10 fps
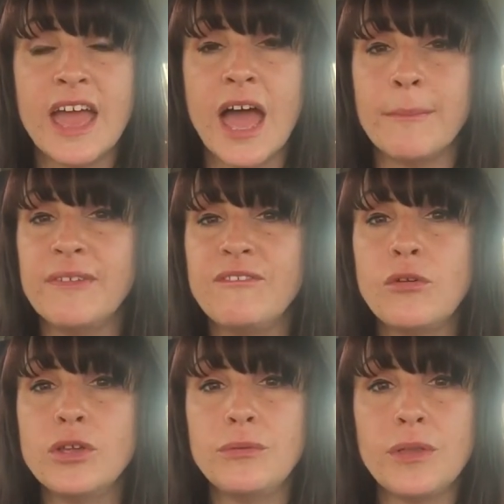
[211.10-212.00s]
And
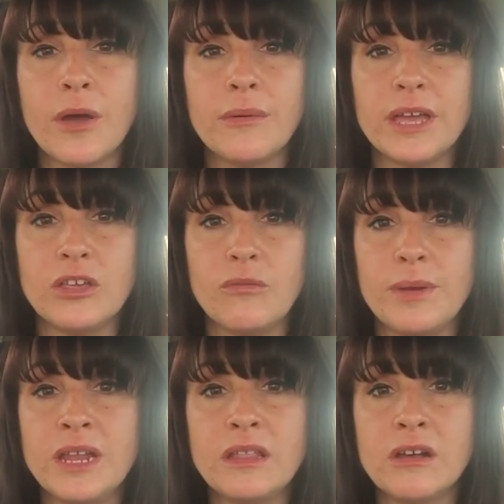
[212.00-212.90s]
before you know it, you've
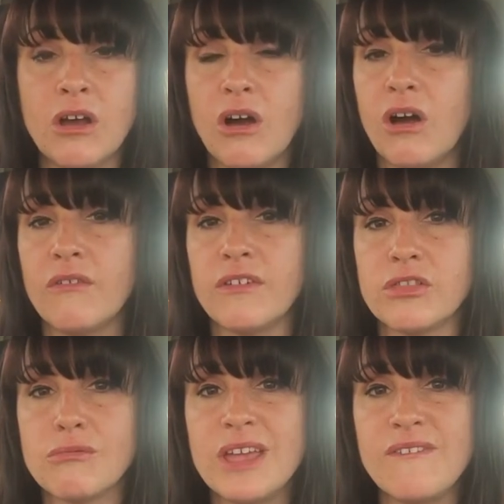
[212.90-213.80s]
been in the car for
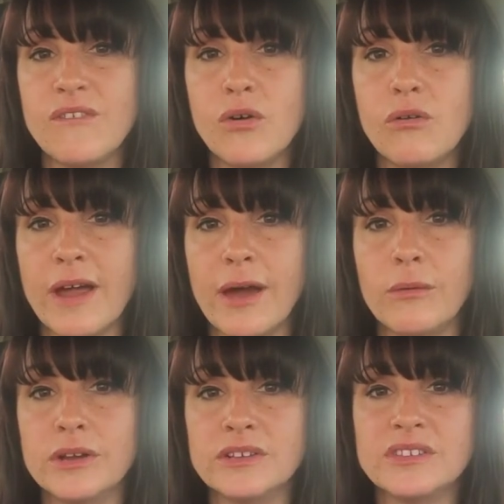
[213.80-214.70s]
3, 4
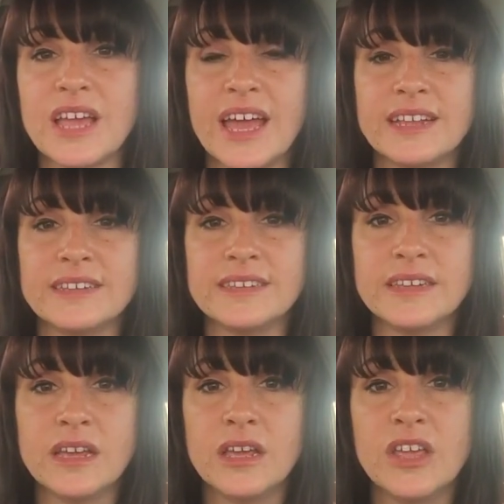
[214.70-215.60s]
hours, and
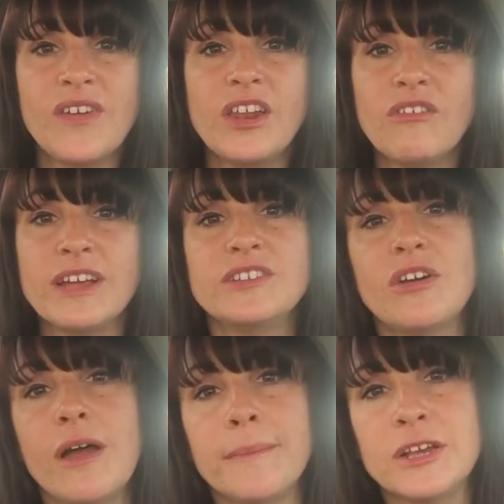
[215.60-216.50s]
you've had a great
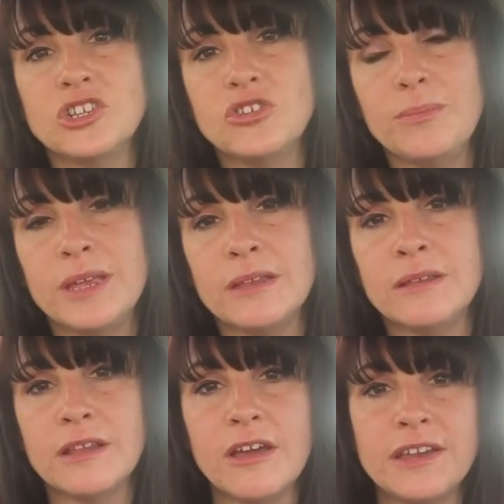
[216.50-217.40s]
time because you've
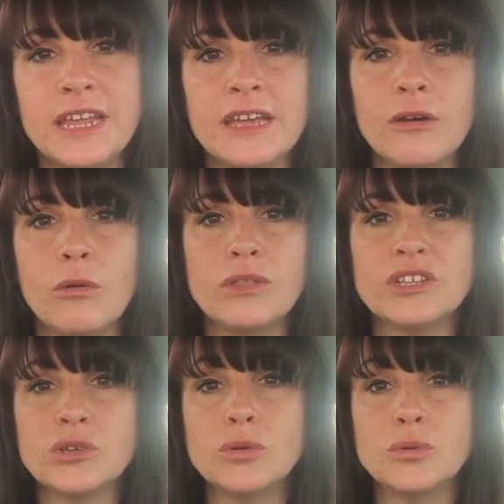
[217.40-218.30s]
been learning all
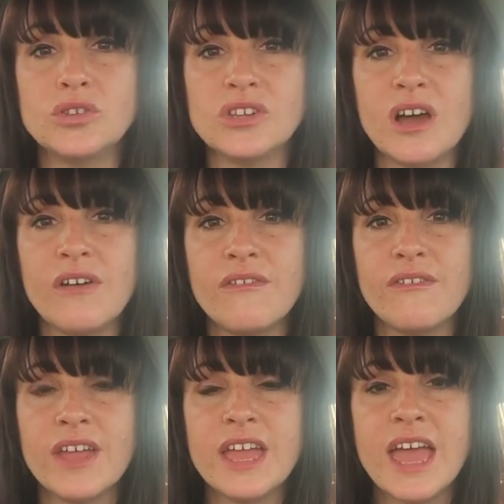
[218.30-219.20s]
this cool stuff.
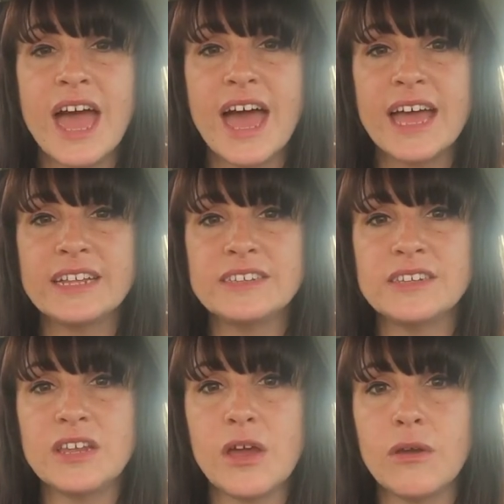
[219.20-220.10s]
And
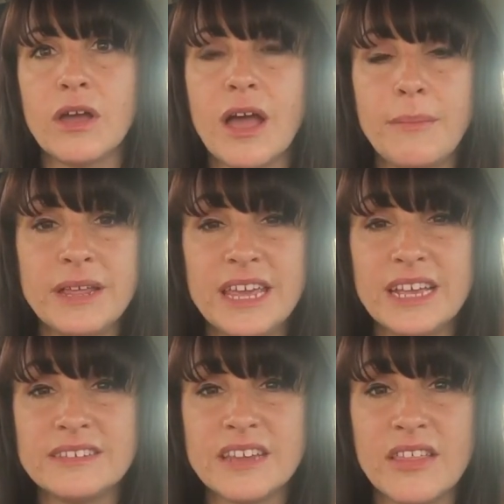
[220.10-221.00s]
you know, a couple of
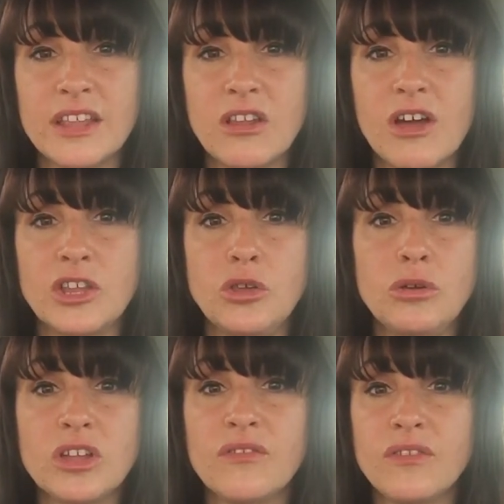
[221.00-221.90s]
years down the line, you
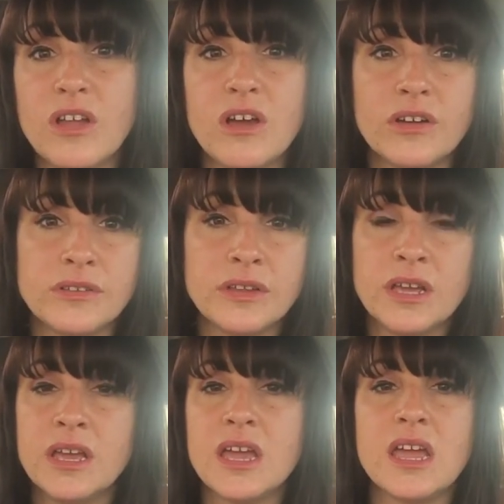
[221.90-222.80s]
could have learned
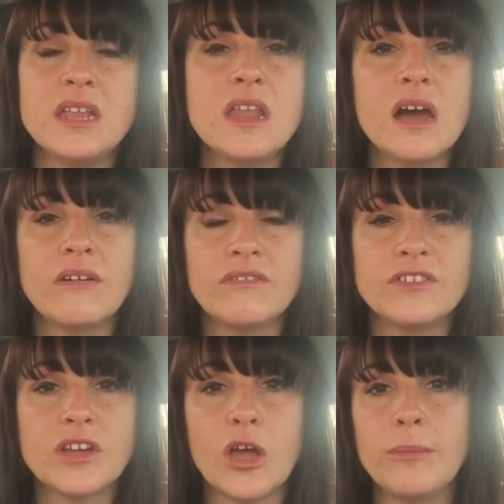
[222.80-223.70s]
enough
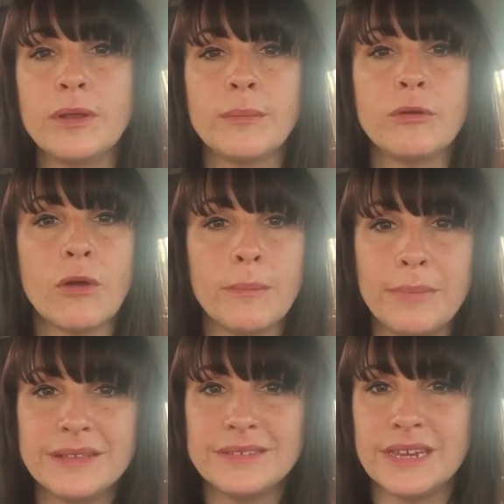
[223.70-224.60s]
to open up your own
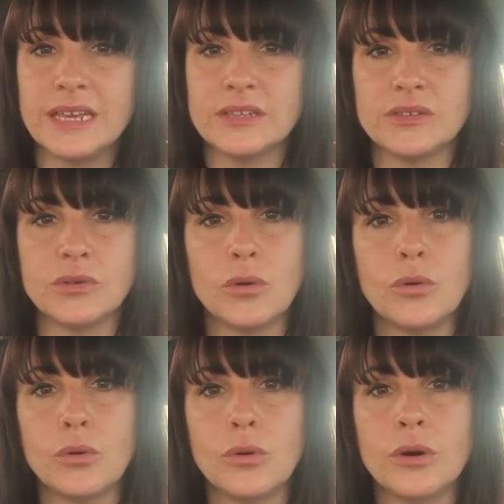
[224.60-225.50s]
business,
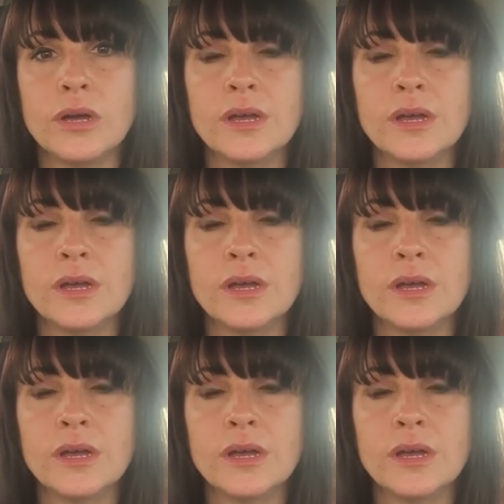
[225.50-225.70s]
or